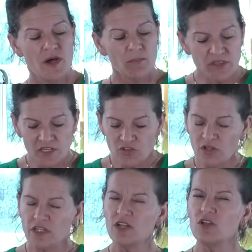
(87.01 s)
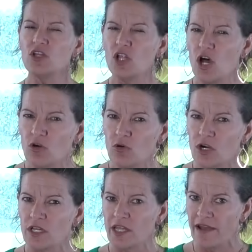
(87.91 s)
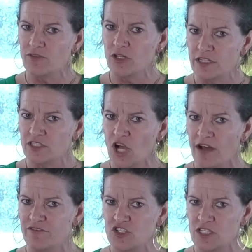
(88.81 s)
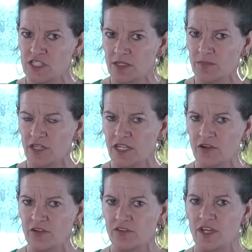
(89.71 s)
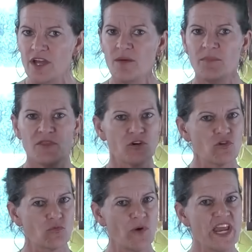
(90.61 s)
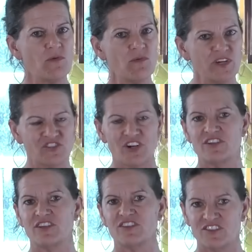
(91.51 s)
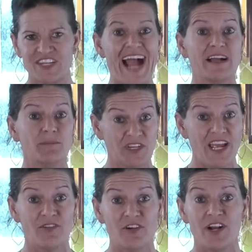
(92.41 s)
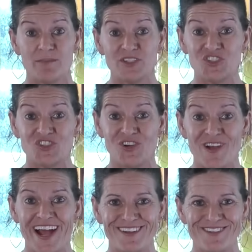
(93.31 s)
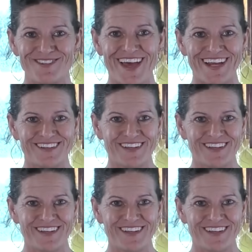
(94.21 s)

But these are a little lower level autophagy stimulators, but they're great when we start to stack them together, and I'm gonna show you how to do that.